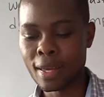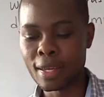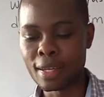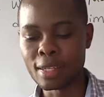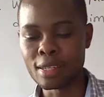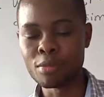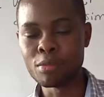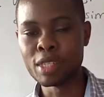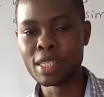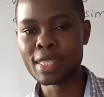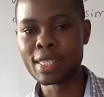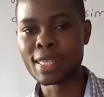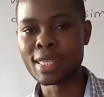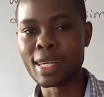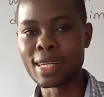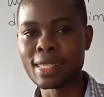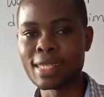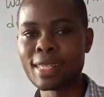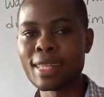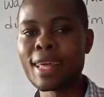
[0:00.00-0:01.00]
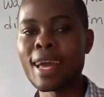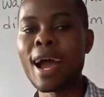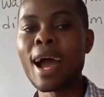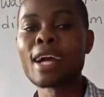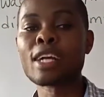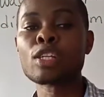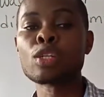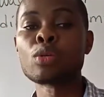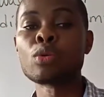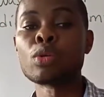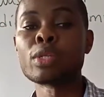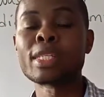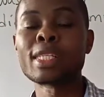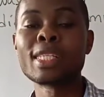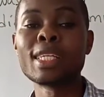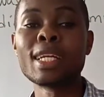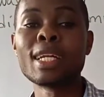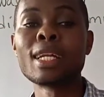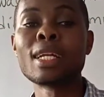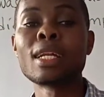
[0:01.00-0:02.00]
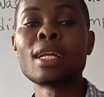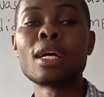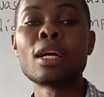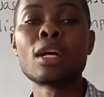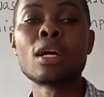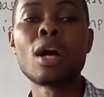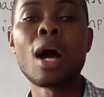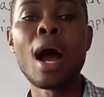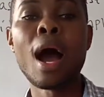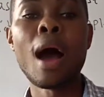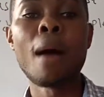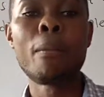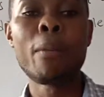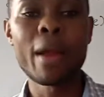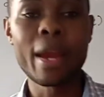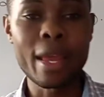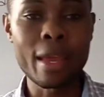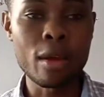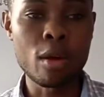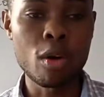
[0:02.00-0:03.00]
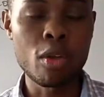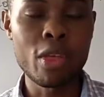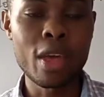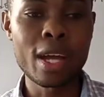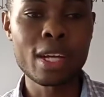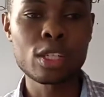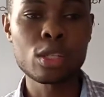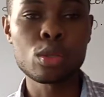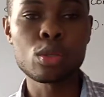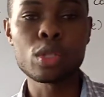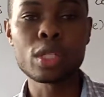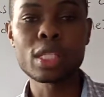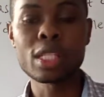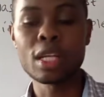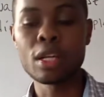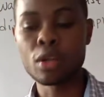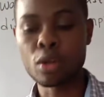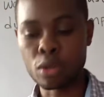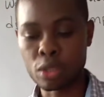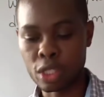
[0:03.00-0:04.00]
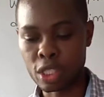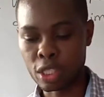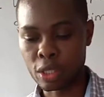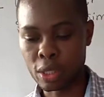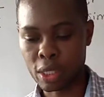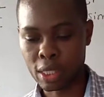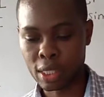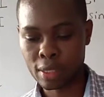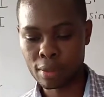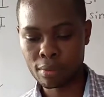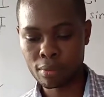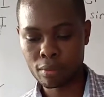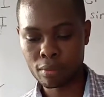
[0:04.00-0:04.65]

it means that the action was still happening, or the action was still continuous.